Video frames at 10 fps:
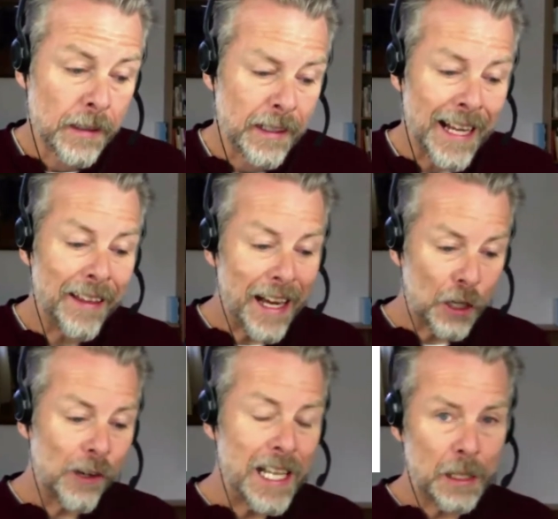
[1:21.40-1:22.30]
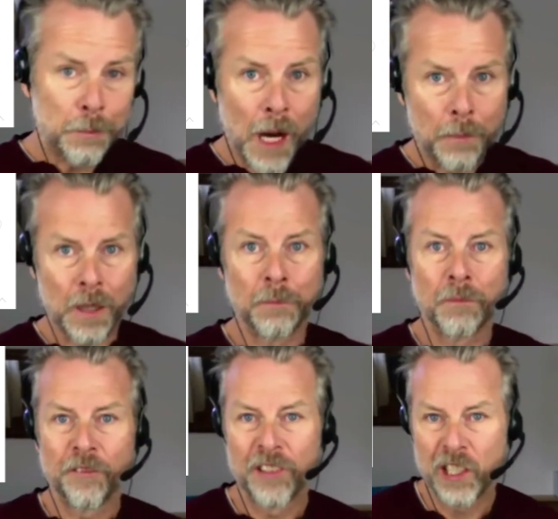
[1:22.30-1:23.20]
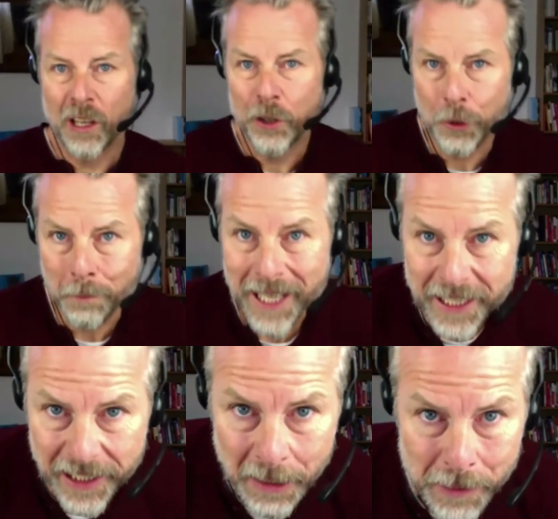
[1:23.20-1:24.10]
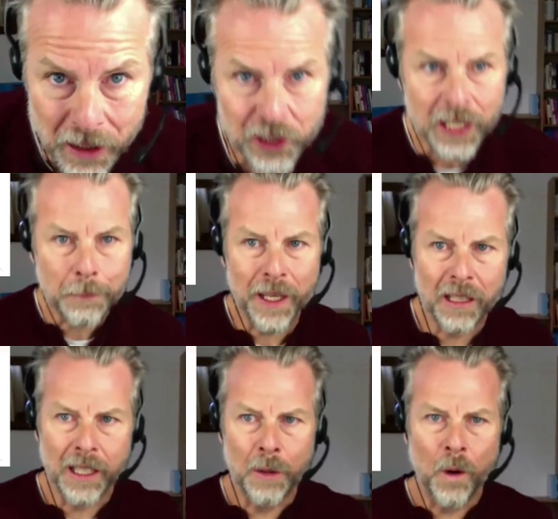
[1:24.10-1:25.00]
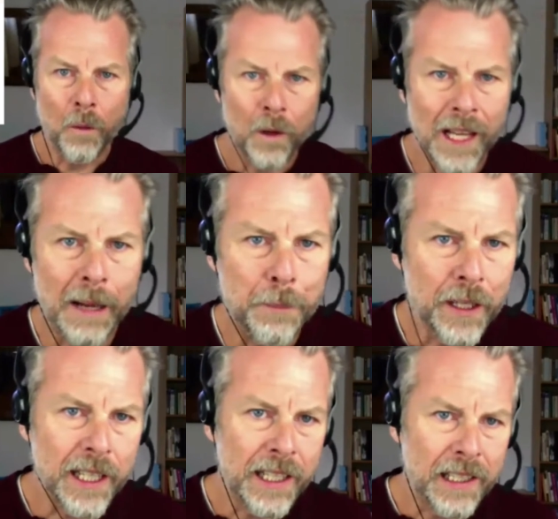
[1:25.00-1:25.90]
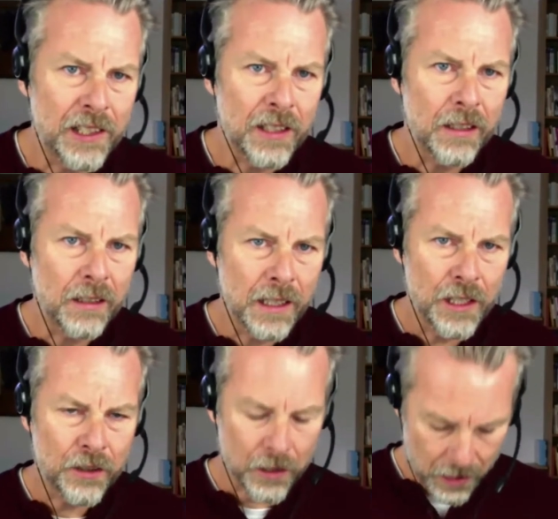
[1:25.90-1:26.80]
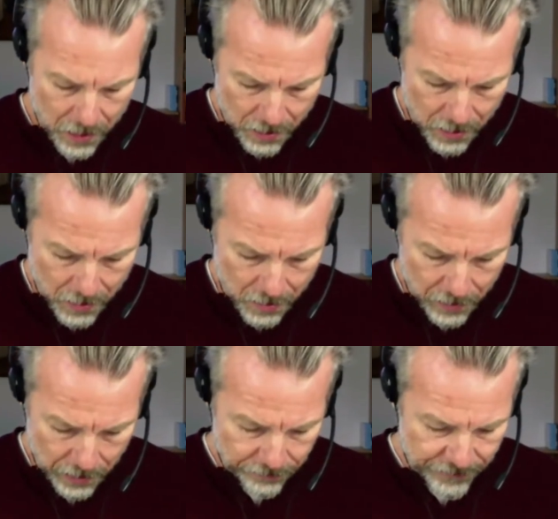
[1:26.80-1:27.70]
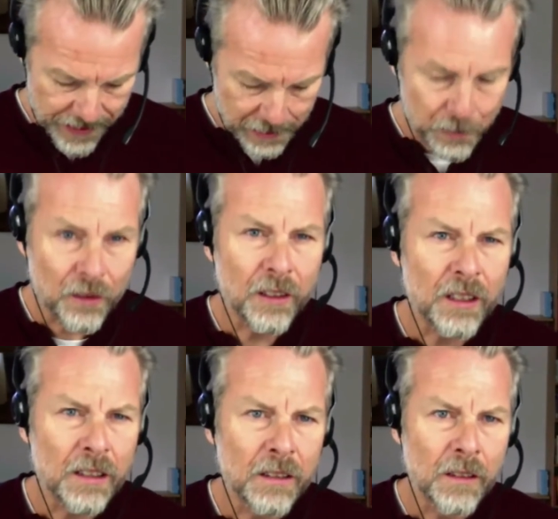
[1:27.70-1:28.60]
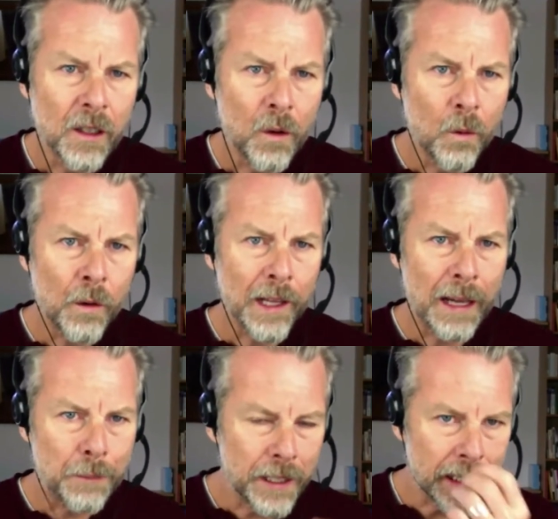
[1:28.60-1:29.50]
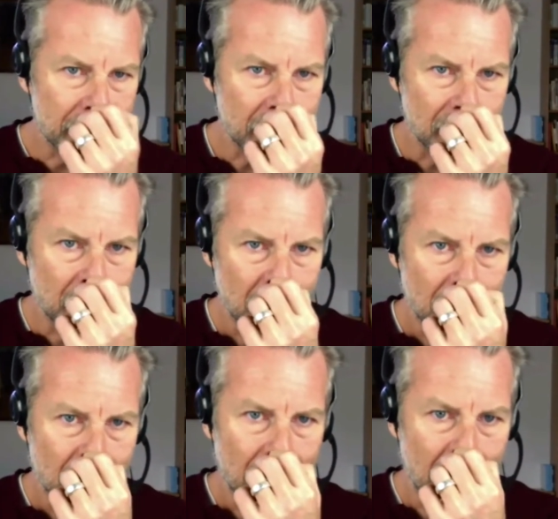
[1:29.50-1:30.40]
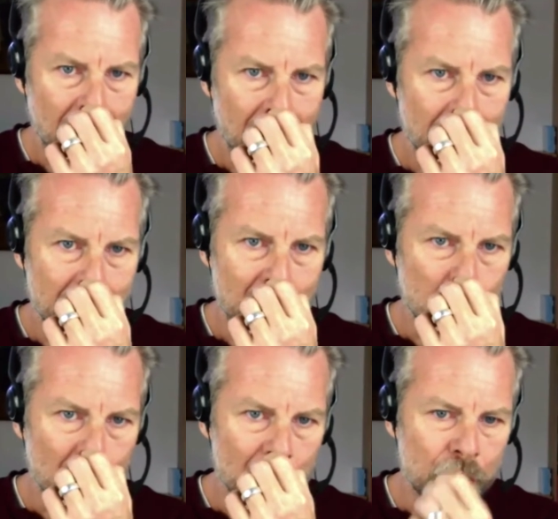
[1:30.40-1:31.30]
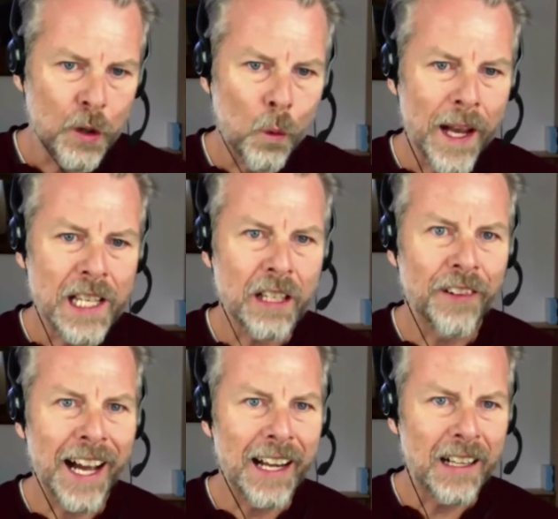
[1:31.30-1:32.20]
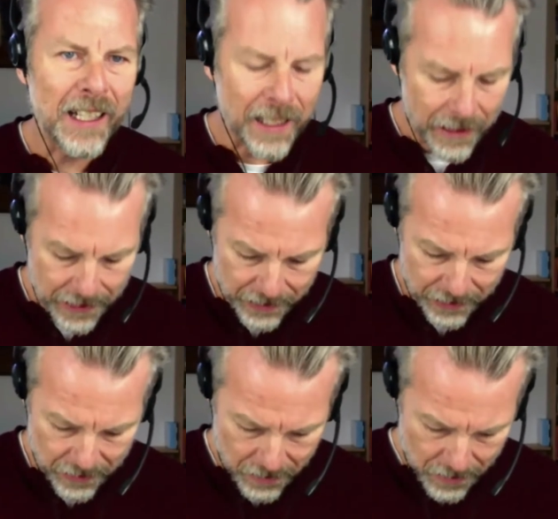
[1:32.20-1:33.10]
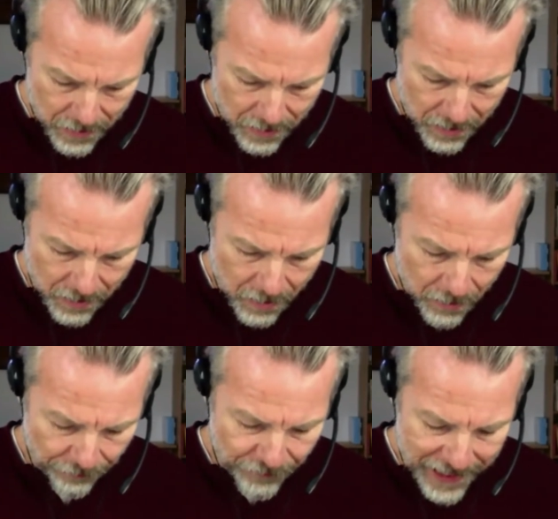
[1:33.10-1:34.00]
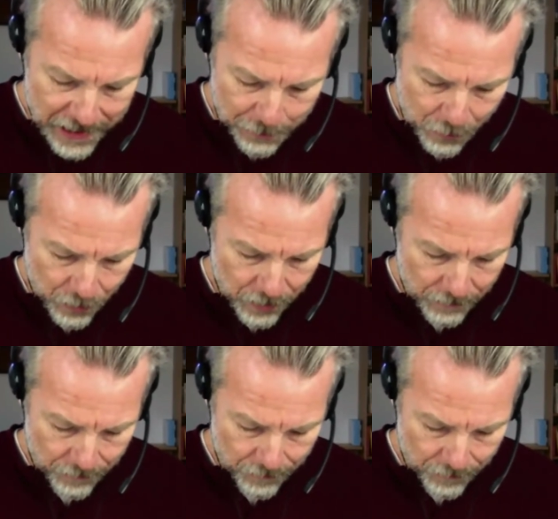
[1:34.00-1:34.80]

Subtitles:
Now that creates a problem for social media because typically what will happen is, let's just go to Facebook. What will happen is there's one or two ways of handling this on Facebook.